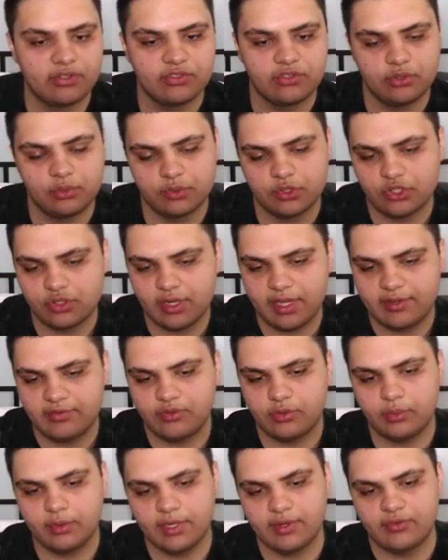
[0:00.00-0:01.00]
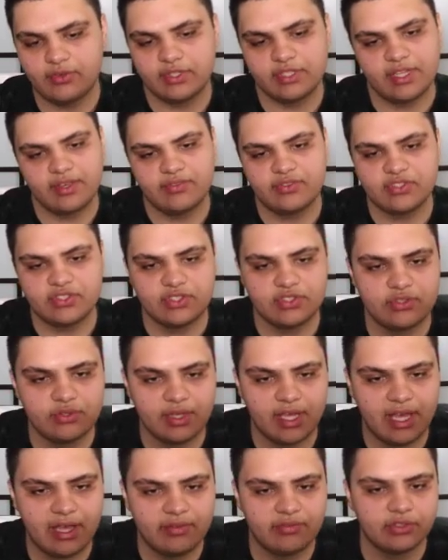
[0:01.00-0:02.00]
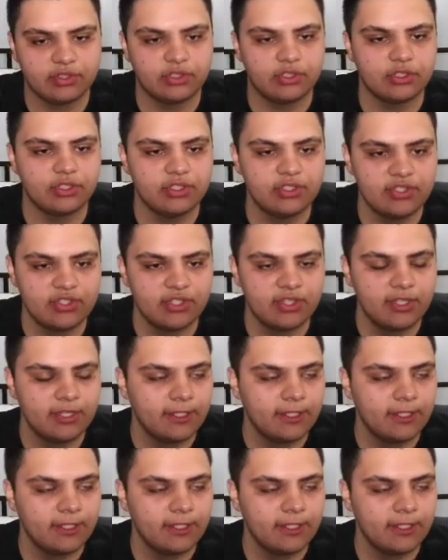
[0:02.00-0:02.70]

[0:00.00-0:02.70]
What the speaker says: So you would trade for whatever deficits you have in goods,